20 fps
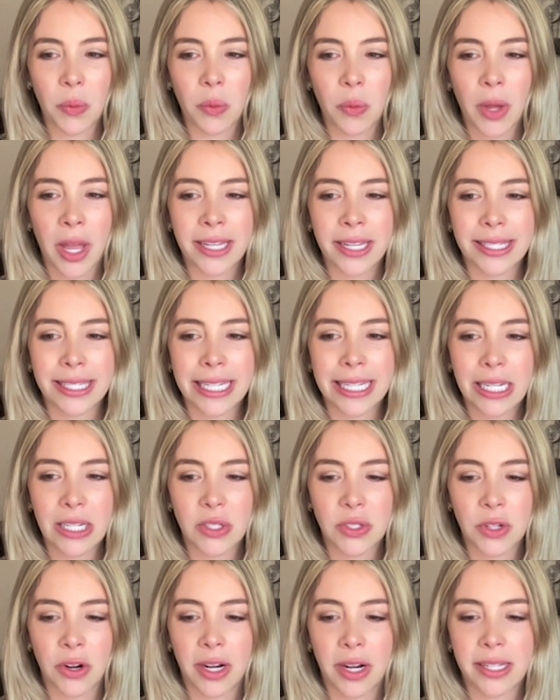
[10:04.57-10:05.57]
as he
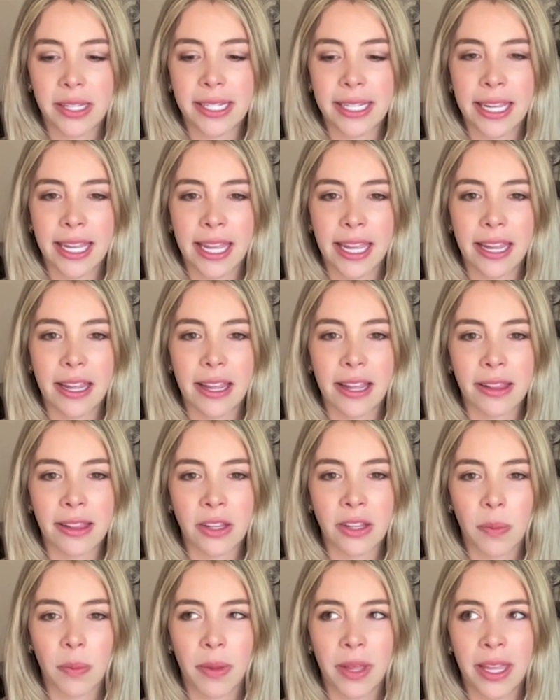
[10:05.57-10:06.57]
started to get a
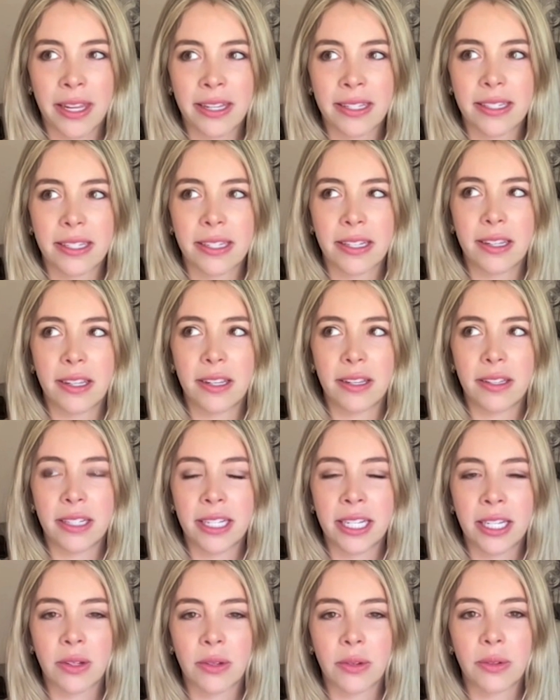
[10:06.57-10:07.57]
little bit into,
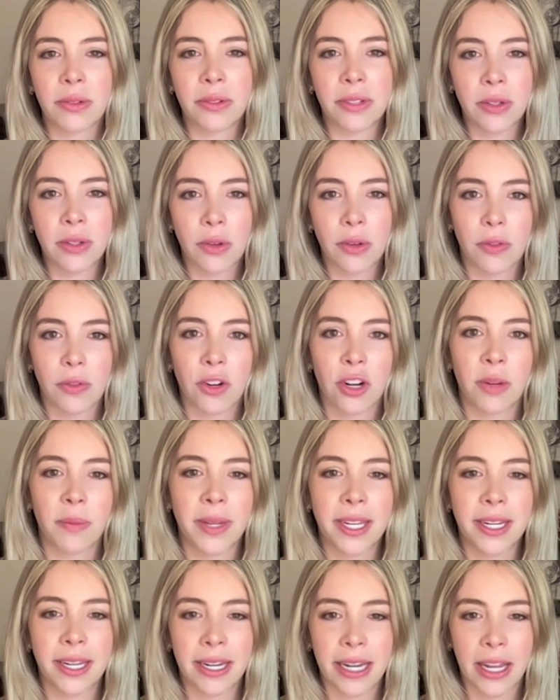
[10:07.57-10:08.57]
yield
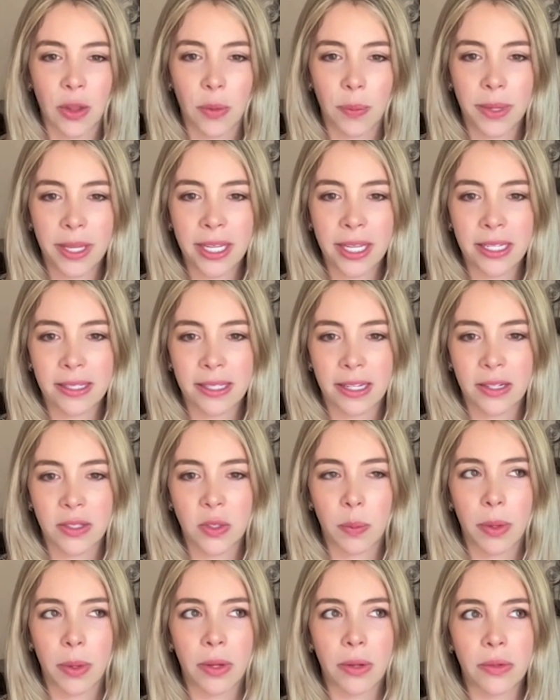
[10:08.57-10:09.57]
farming and LPs, I
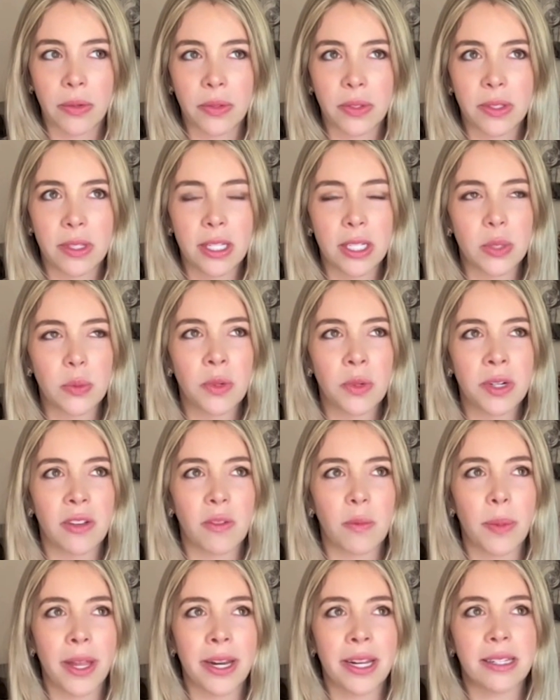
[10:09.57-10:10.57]
suppose this wouldn't
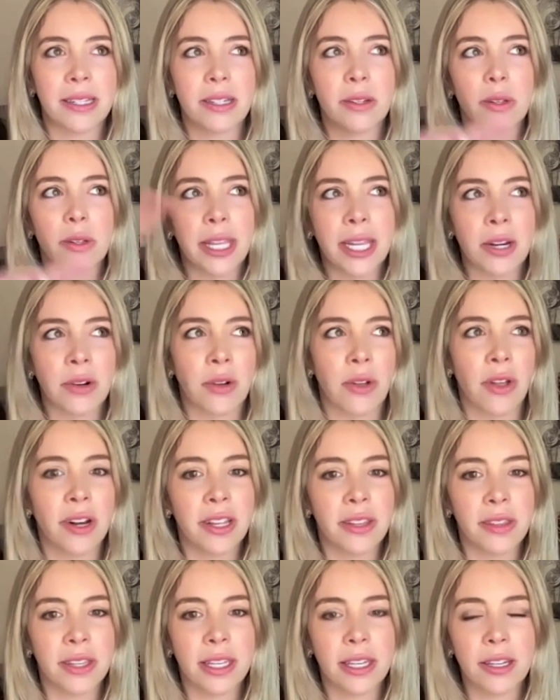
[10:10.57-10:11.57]
have been until later on
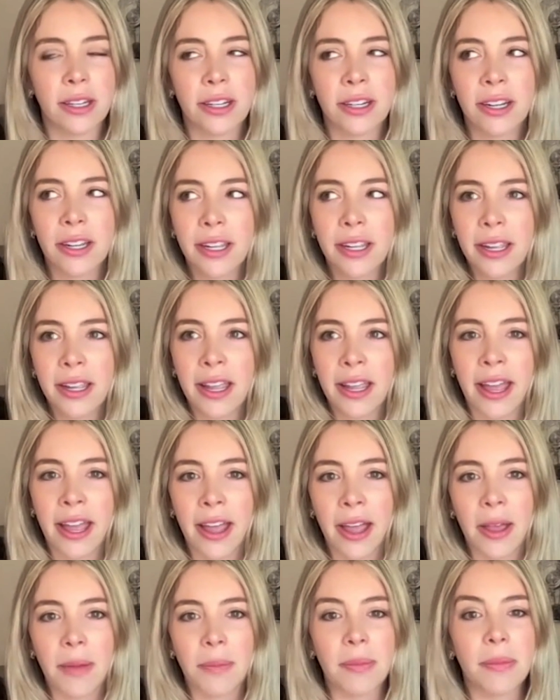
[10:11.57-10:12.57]
in the year.
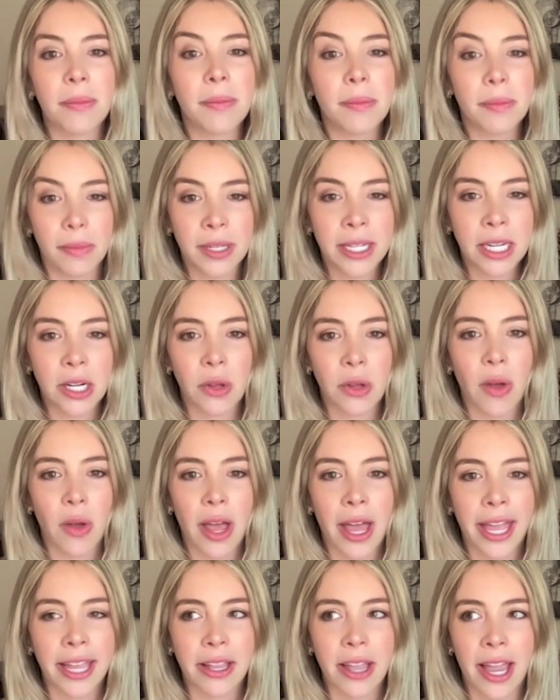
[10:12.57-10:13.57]

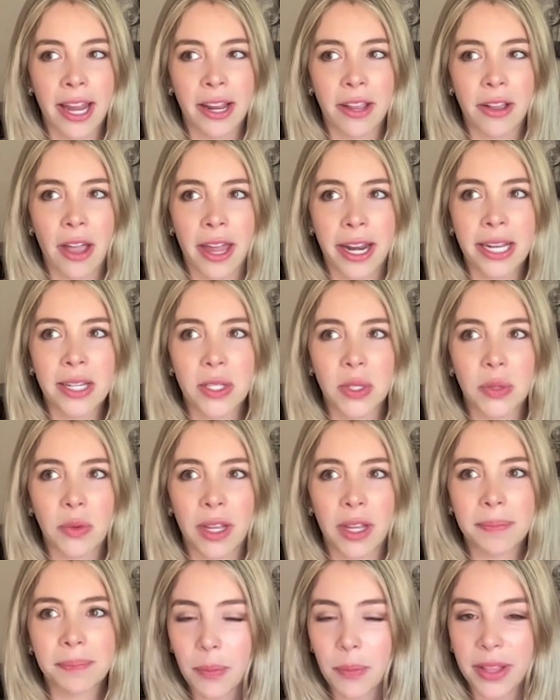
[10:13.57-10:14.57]
I kind of got into
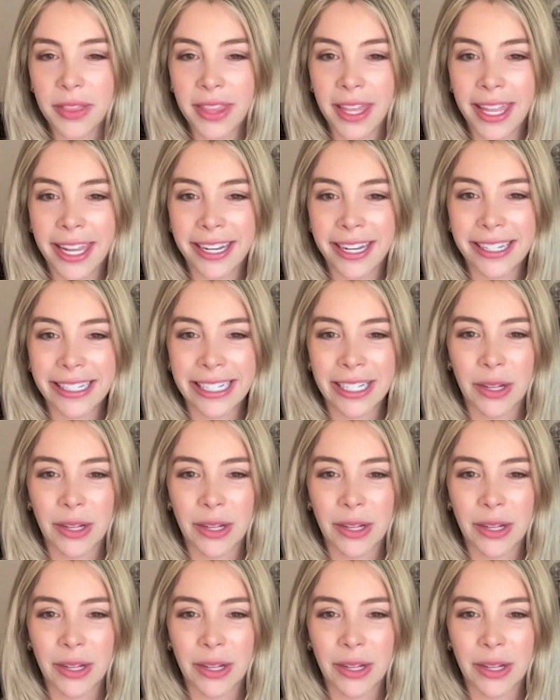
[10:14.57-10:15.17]
it, but then,